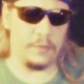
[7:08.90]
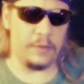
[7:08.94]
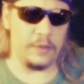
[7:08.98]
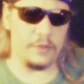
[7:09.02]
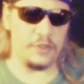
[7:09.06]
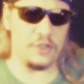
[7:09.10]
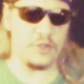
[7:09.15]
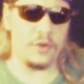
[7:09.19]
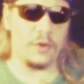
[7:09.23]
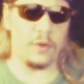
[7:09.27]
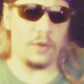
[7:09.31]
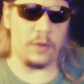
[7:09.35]

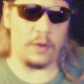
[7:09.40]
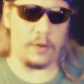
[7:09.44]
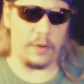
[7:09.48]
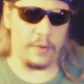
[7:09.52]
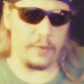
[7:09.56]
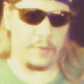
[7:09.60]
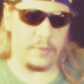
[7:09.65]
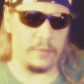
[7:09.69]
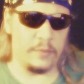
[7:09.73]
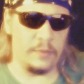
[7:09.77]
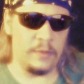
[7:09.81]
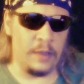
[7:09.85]
journal
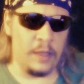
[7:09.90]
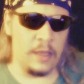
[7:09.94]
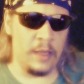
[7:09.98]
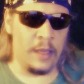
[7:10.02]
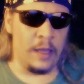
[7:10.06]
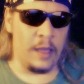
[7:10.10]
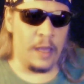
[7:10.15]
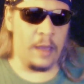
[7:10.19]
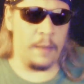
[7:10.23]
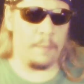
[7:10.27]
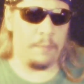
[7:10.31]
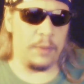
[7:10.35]
article,
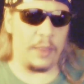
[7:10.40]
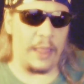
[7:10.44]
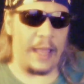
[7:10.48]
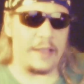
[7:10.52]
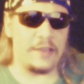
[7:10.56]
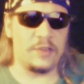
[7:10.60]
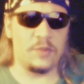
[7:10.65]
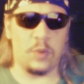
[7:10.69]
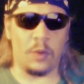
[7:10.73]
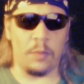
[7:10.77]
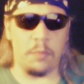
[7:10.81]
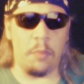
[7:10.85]

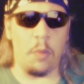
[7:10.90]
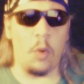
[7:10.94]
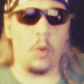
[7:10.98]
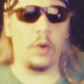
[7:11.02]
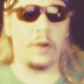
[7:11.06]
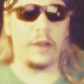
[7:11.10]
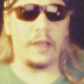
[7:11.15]
blacks were more